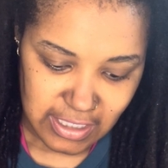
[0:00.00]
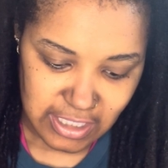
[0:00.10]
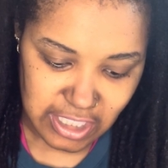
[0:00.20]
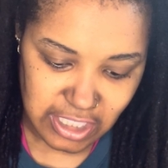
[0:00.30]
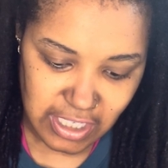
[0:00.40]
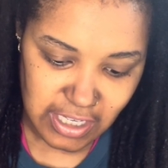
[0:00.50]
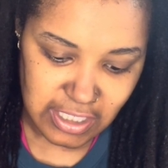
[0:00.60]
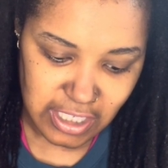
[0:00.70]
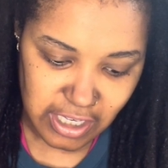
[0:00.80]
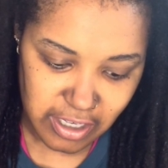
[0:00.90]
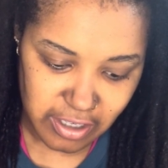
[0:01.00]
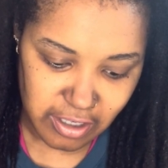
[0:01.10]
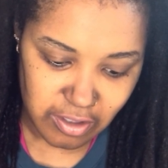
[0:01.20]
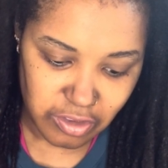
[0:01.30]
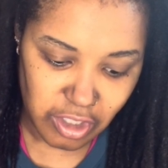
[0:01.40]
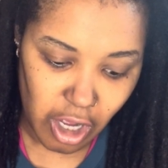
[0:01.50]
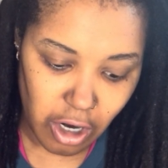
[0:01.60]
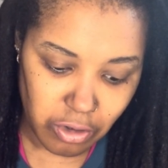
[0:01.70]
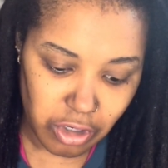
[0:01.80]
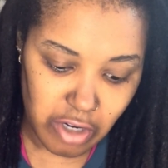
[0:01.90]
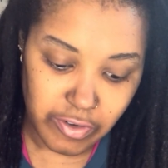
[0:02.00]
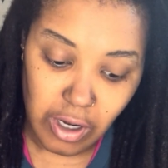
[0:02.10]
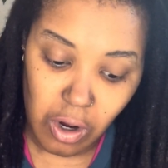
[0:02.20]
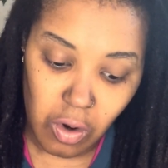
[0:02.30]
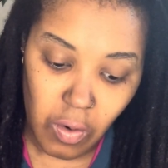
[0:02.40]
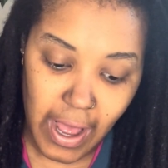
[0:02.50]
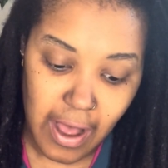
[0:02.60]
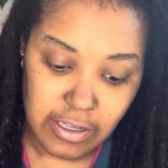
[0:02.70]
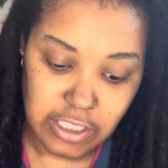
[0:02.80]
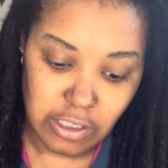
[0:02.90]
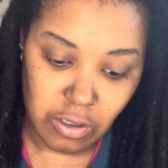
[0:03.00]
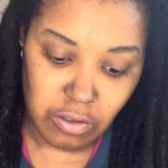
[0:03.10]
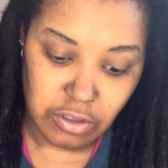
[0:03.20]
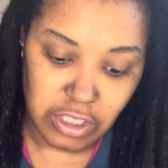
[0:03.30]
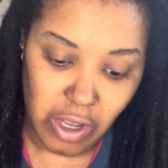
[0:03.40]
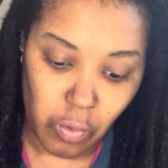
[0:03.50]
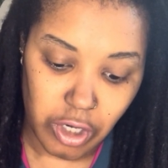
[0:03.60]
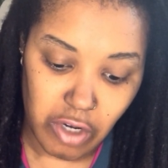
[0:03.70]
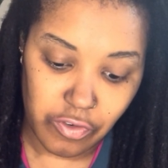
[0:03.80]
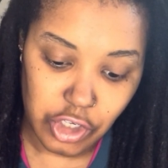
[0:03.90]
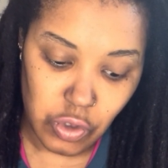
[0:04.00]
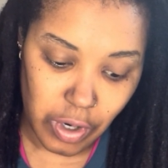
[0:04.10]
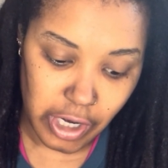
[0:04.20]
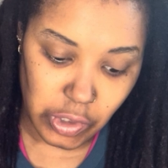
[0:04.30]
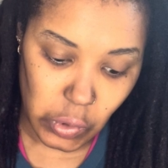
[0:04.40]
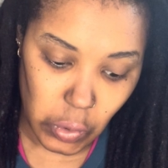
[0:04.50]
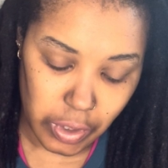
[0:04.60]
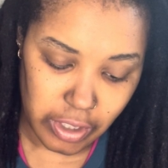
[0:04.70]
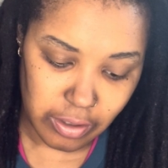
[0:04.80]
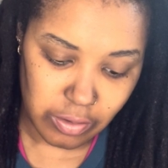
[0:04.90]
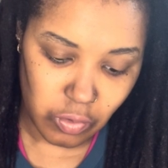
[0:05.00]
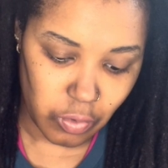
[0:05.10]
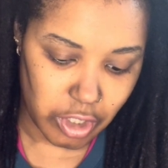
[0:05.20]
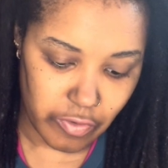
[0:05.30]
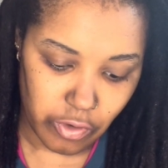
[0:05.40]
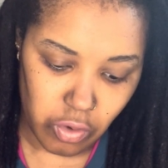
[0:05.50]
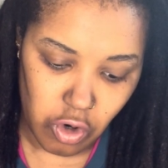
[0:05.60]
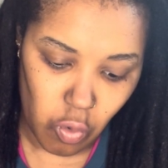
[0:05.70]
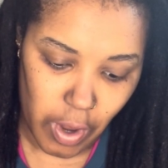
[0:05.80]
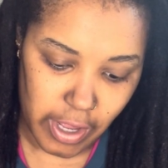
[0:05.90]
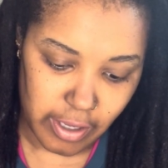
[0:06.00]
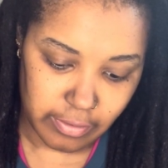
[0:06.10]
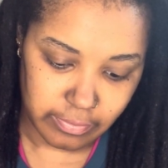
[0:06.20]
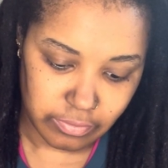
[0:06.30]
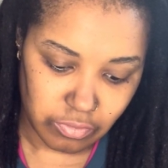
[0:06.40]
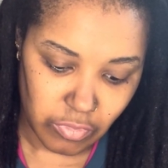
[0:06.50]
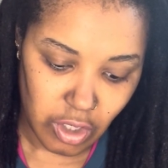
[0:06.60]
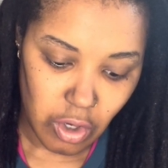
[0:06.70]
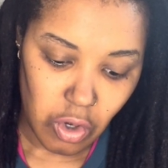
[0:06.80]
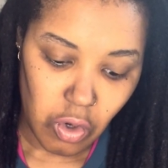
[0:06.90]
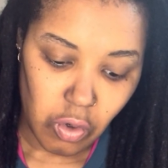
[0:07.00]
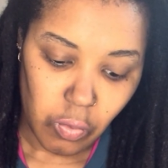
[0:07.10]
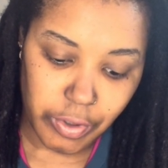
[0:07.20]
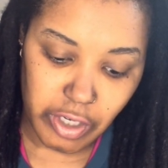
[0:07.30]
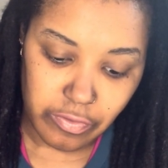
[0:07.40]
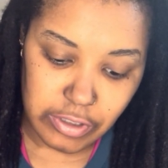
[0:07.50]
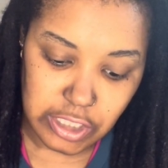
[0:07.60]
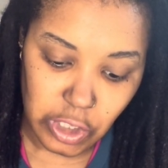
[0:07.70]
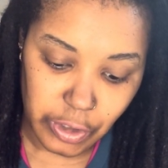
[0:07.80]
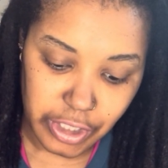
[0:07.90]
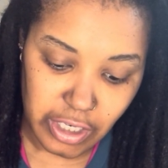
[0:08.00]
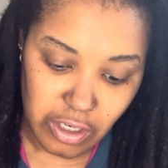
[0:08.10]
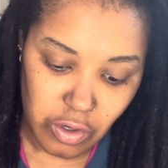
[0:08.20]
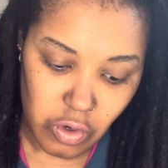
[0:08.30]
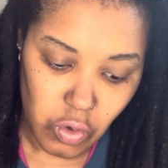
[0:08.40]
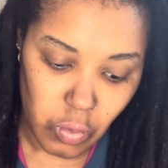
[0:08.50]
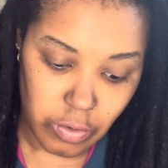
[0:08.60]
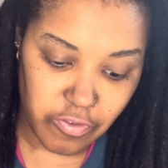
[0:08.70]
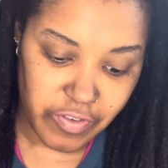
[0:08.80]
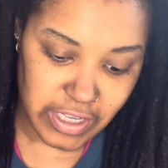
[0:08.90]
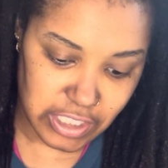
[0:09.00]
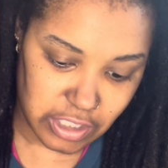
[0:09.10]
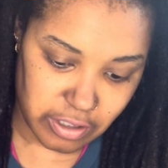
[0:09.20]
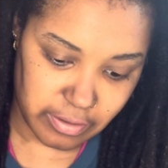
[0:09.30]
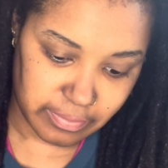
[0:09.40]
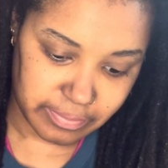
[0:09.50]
she says here, the owner of an old house knows that whatever you are ignoring will never go away. Whatever is lurking will fester.